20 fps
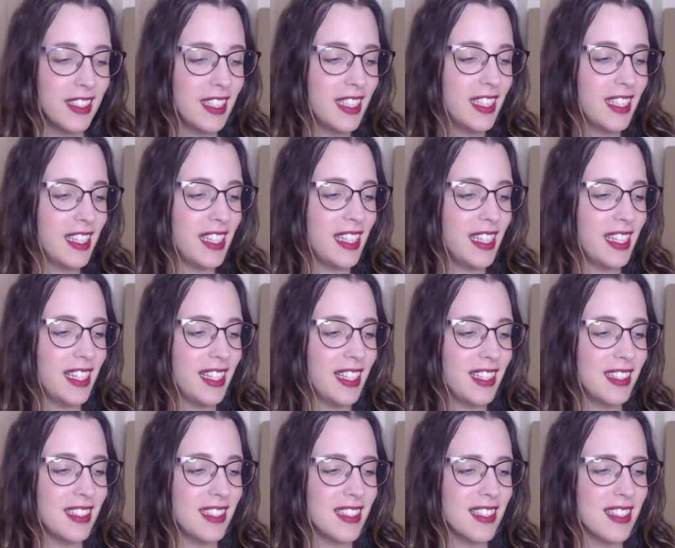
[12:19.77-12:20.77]

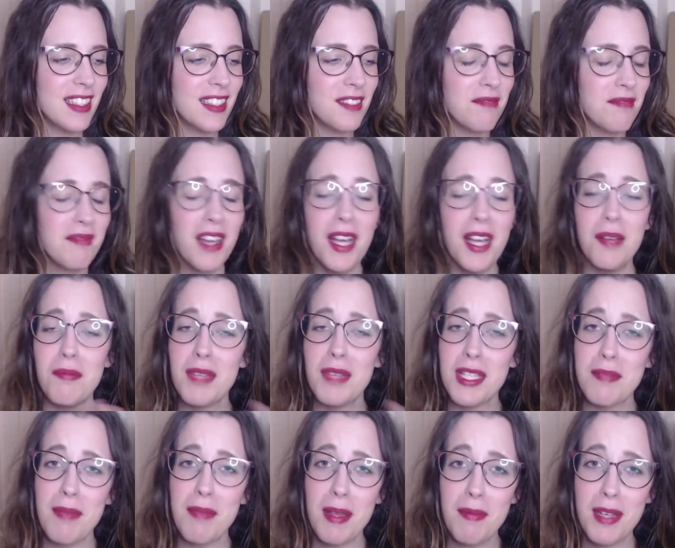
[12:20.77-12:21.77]
and I miss my
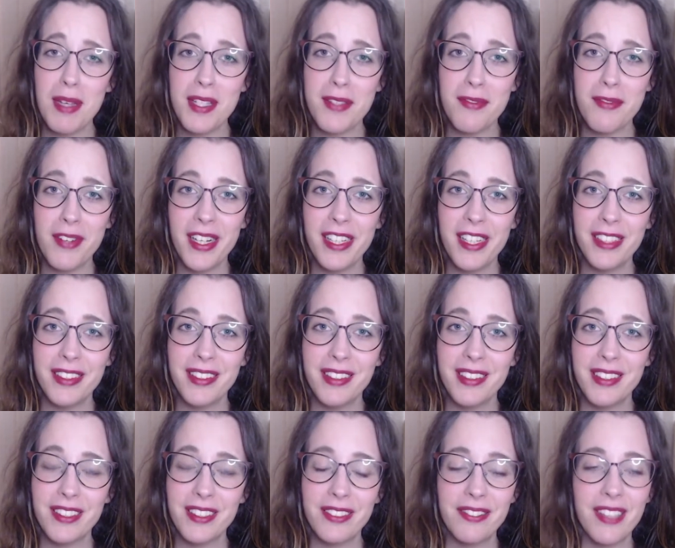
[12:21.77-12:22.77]
best friend.
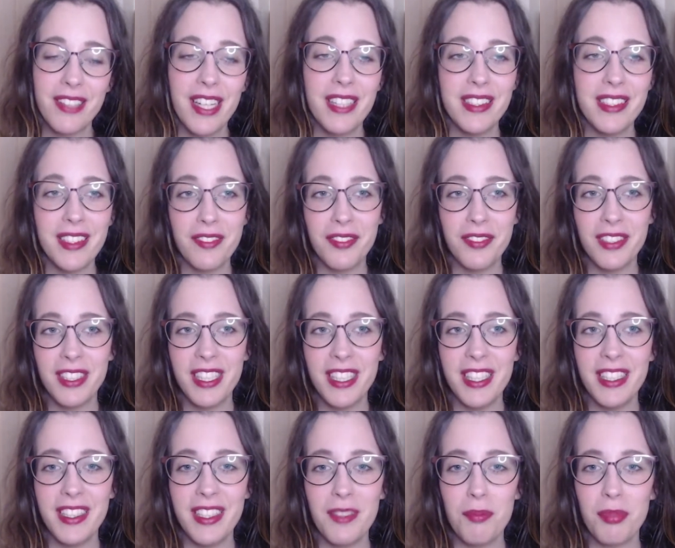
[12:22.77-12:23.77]
I definitely
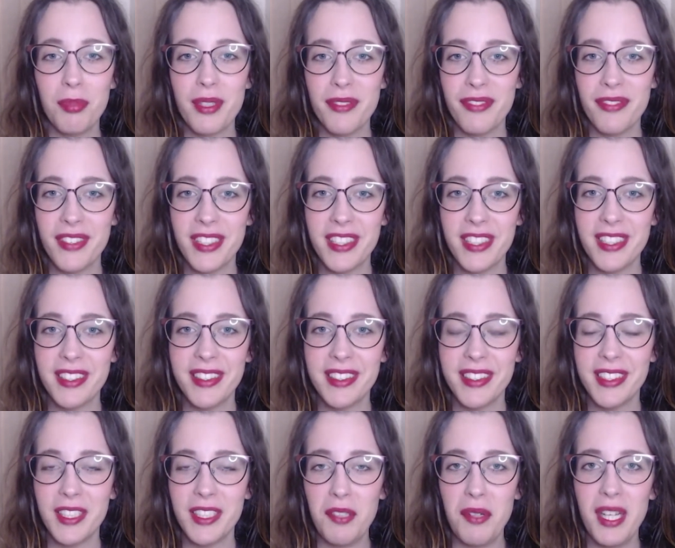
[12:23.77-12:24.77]
prefer
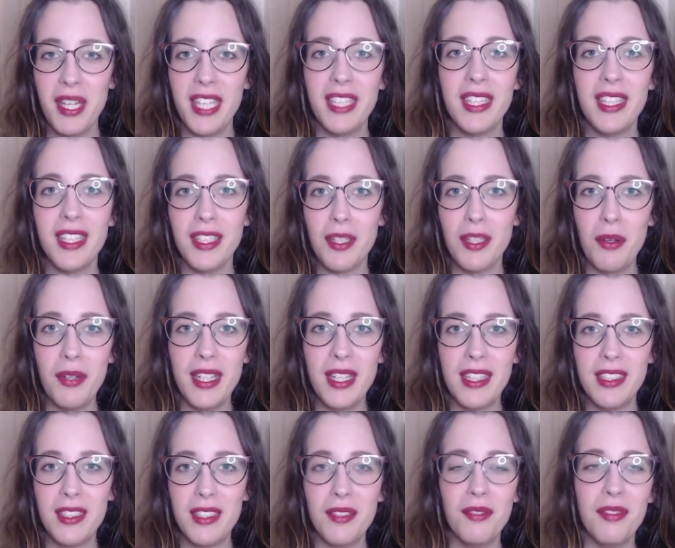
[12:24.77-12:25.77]
doing yoga
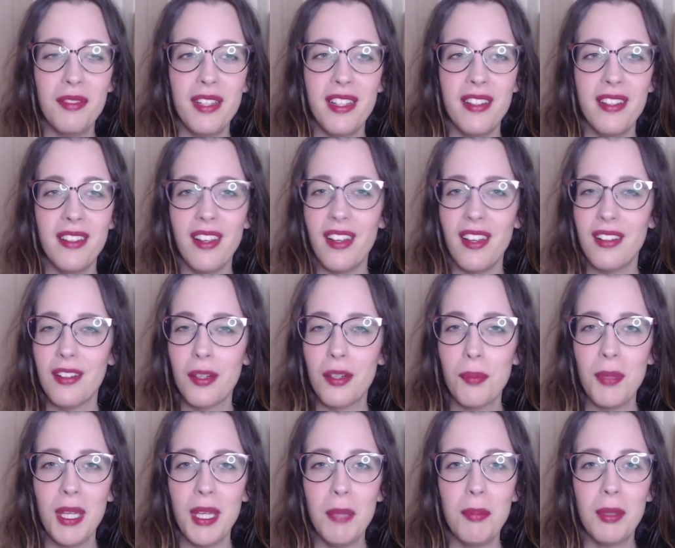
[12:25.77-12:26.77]
with other
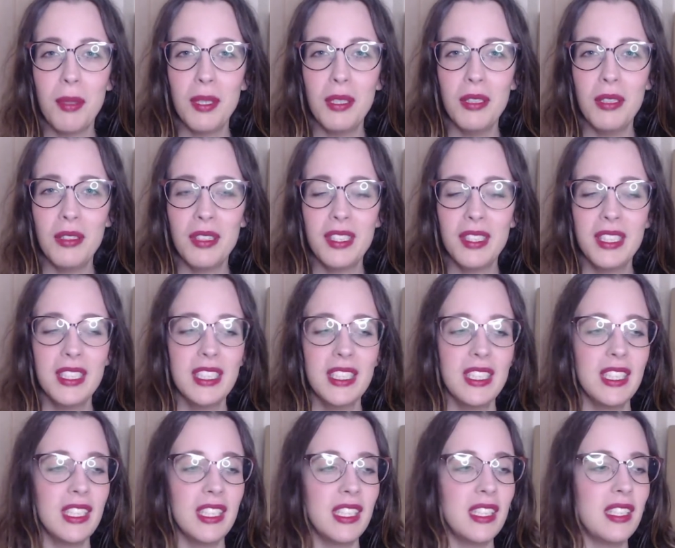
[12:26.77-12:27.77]
people.
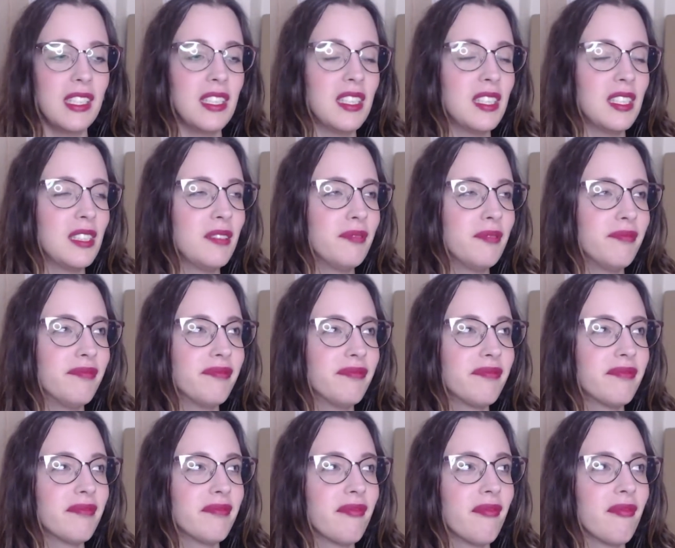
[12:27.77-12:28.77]

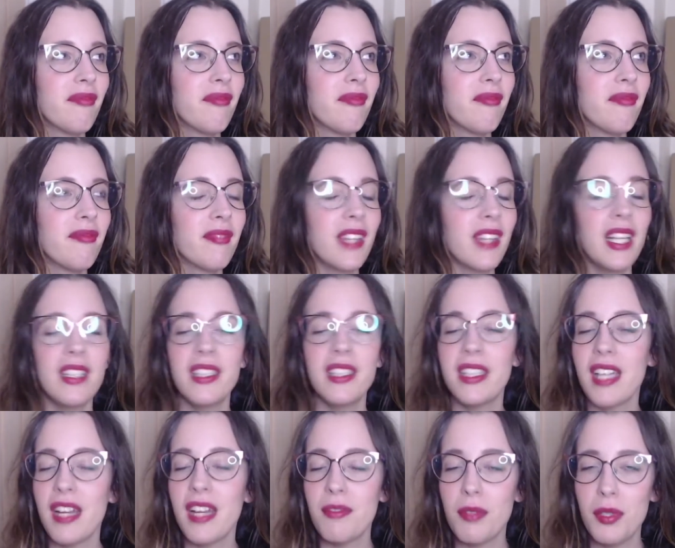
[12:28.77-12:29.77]
Like, I've
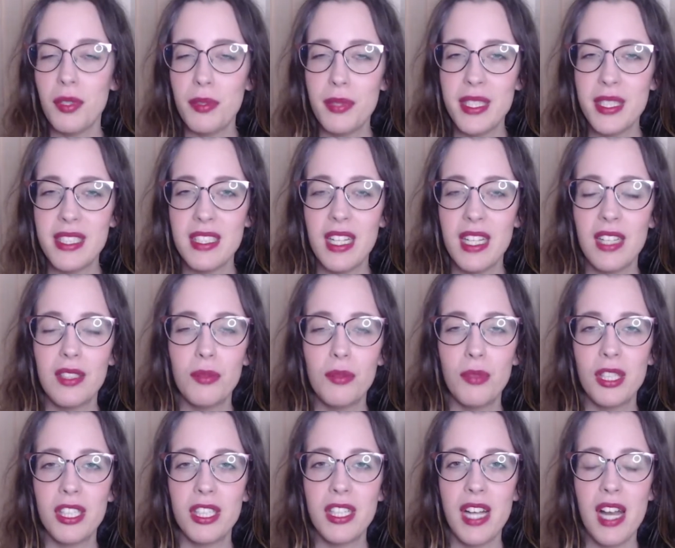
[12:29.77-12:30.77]
always done
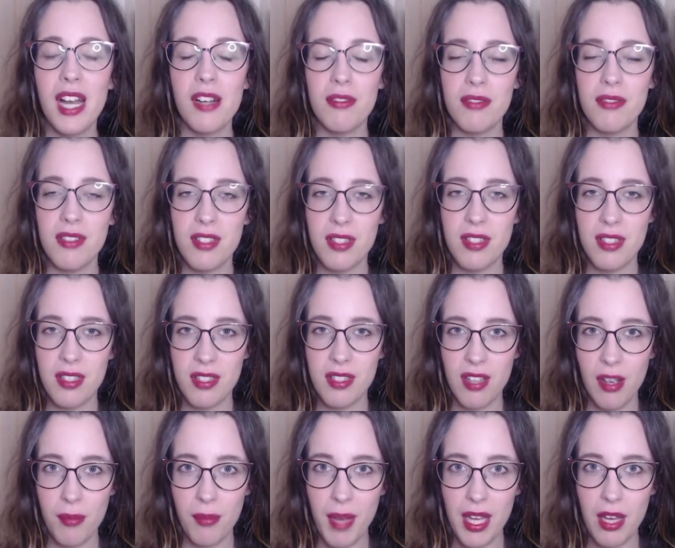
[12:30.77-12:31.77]
workouts on
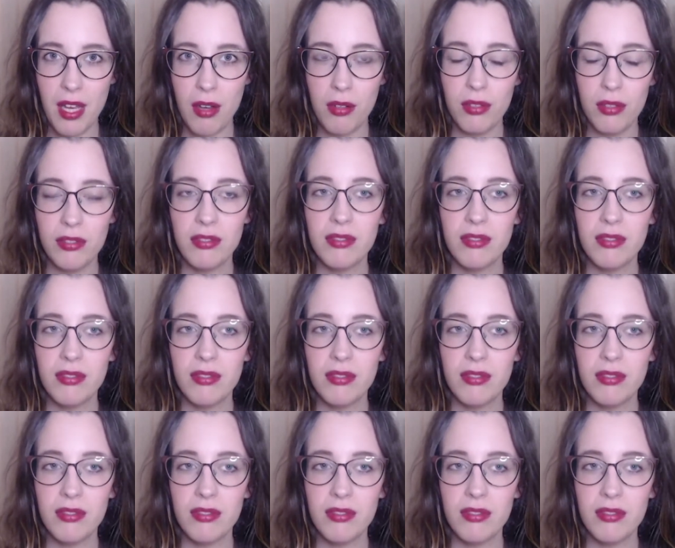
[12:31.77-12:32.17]
my own